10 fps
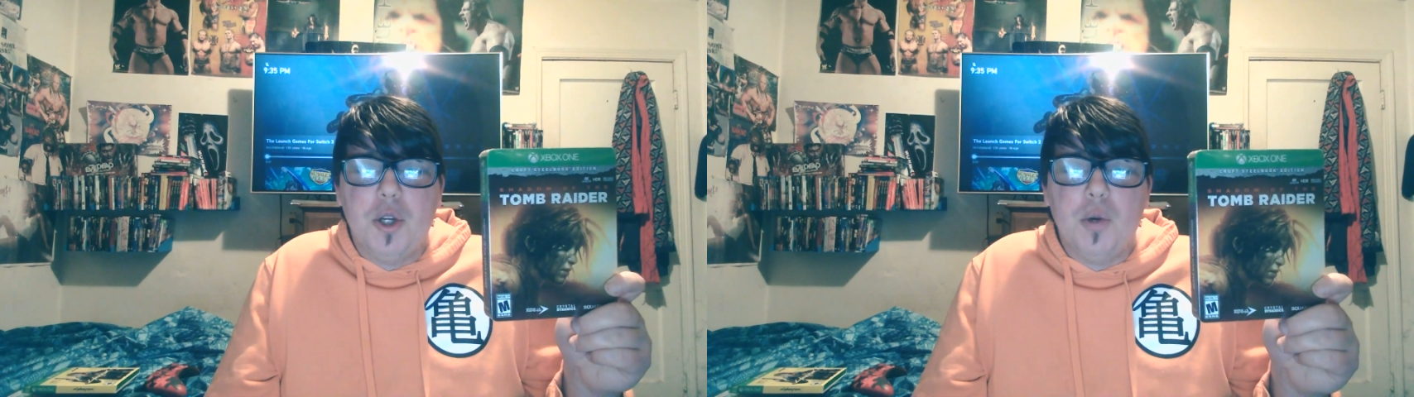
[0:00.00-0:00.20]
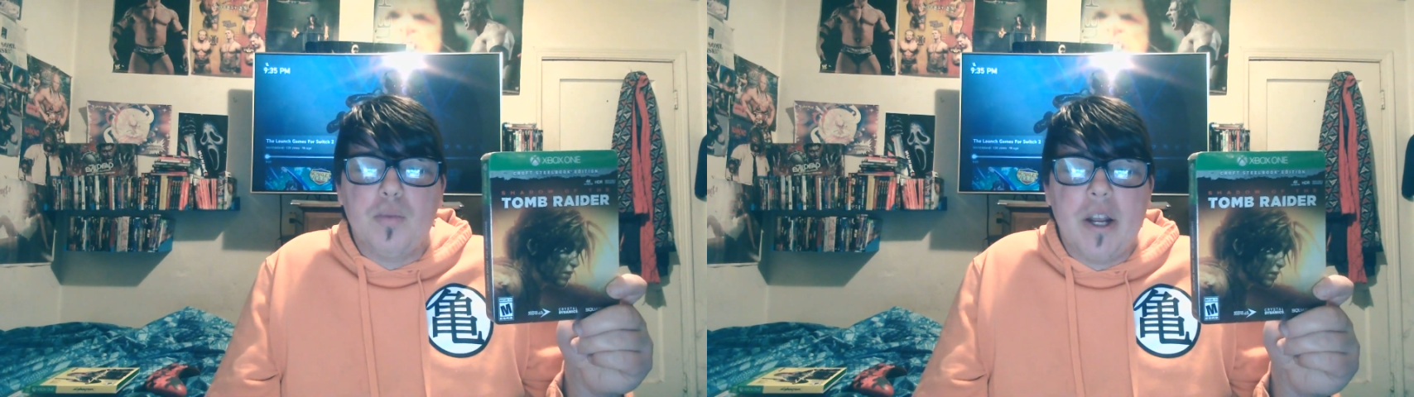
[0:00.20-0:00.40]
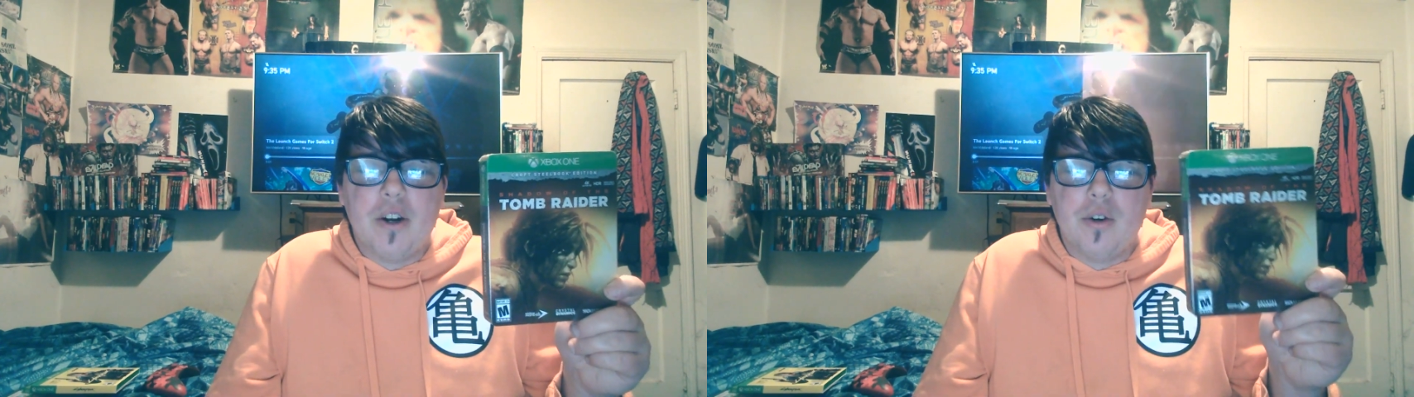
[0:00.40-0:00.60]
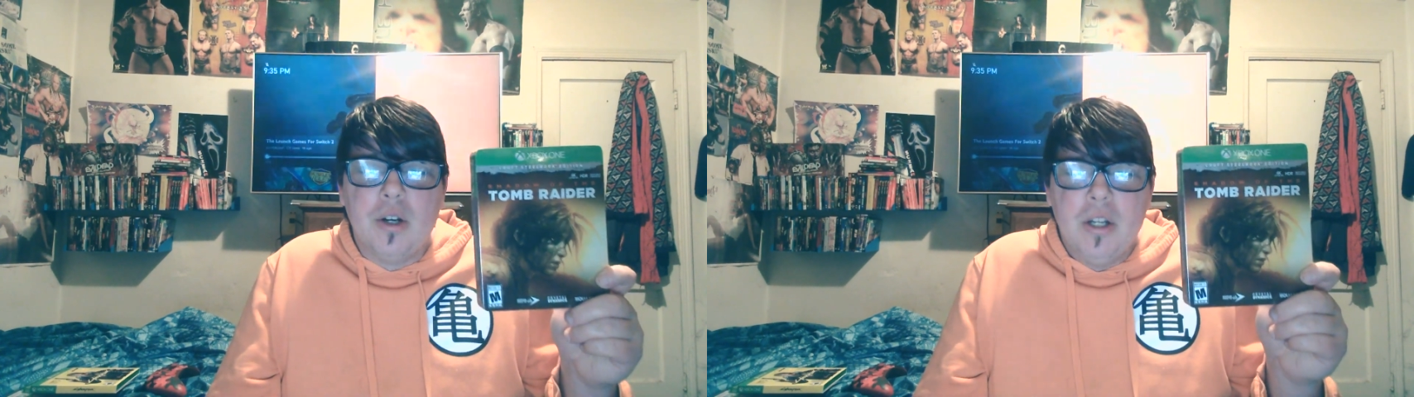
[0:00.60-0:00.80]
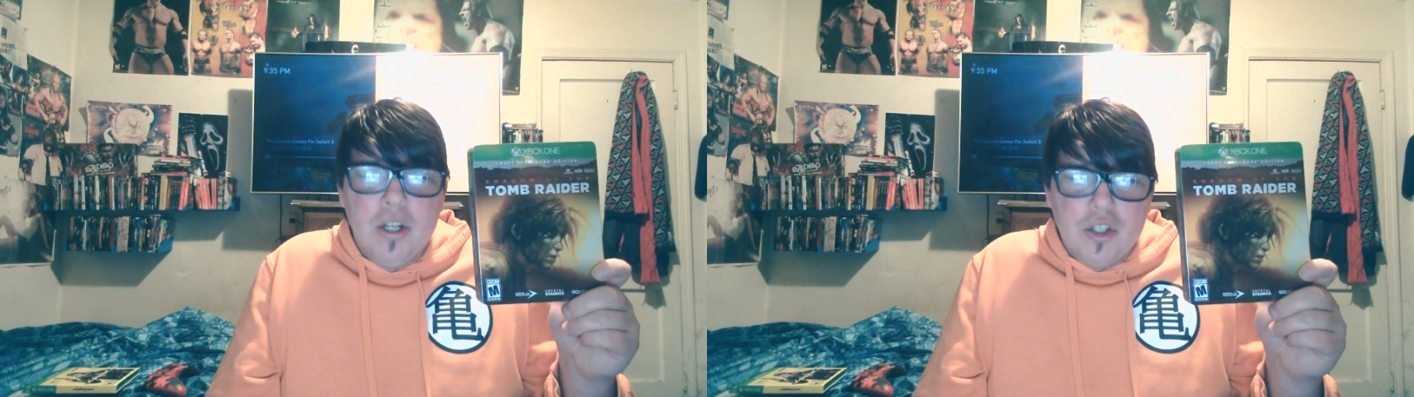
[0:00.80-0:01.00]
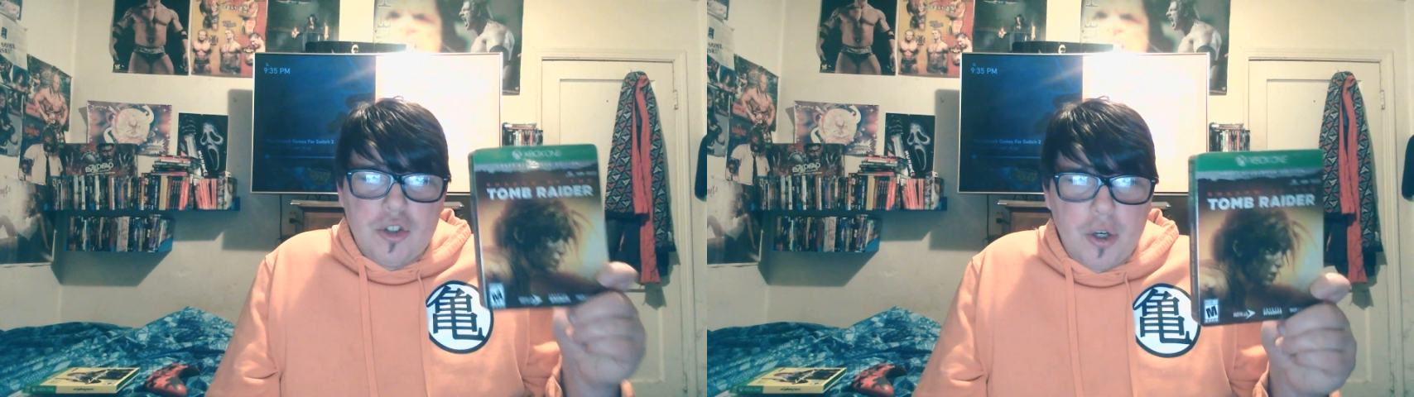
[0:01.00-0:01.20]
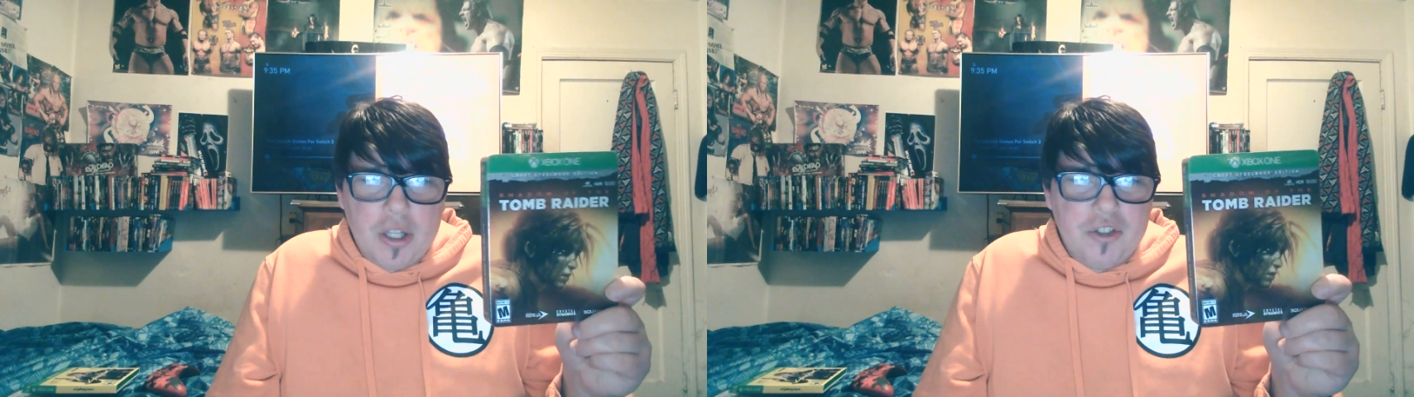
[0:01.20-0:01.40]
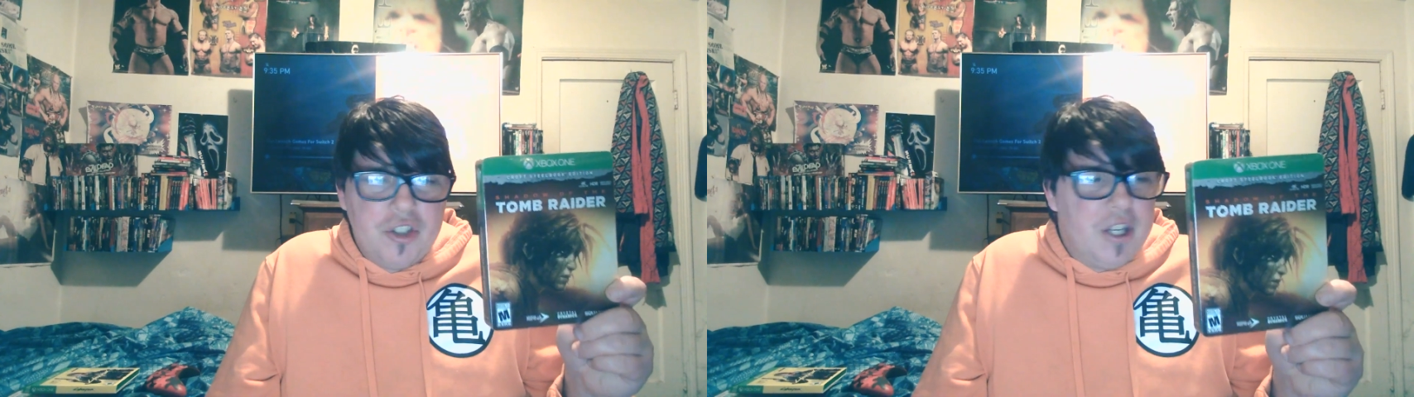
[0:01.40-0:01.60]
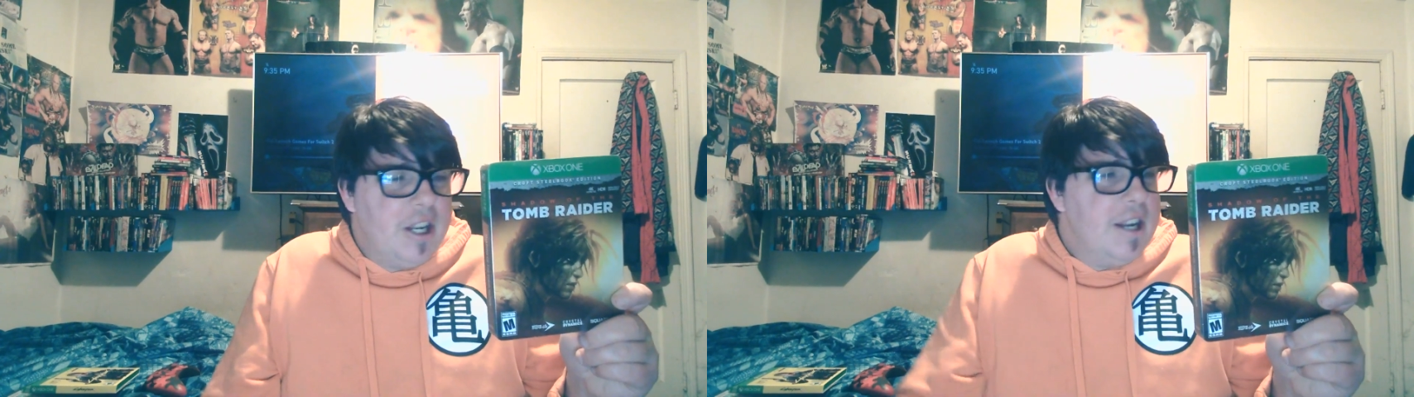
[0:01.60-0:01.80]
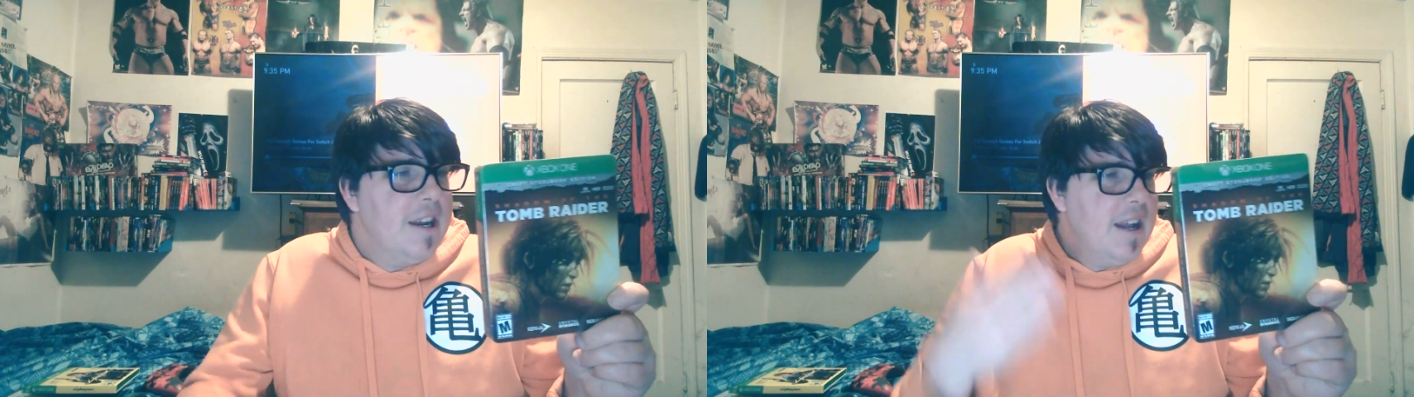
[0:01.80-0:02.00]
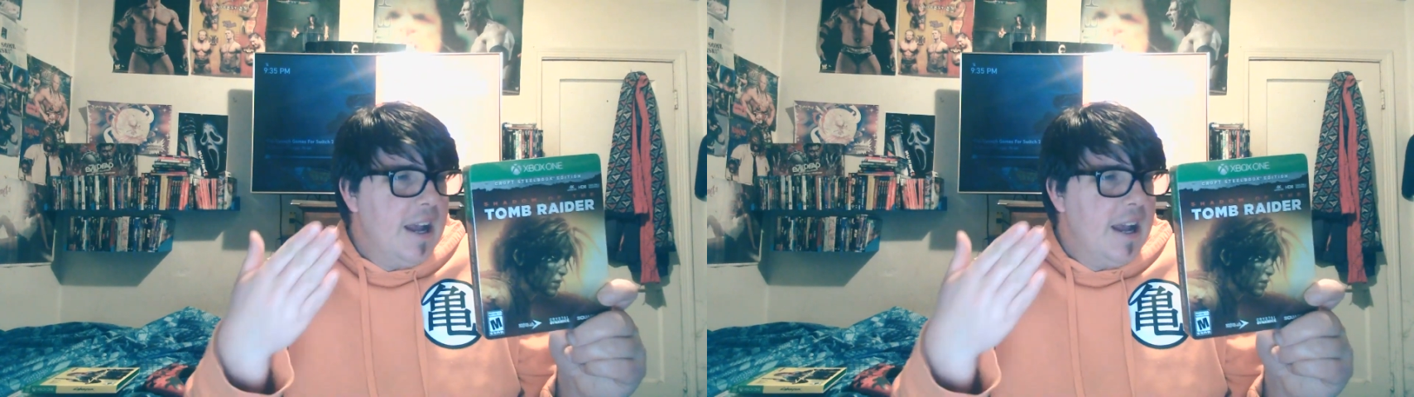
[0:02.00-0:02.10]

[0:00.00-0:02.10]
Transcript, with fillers: Tomb Raider trilogy.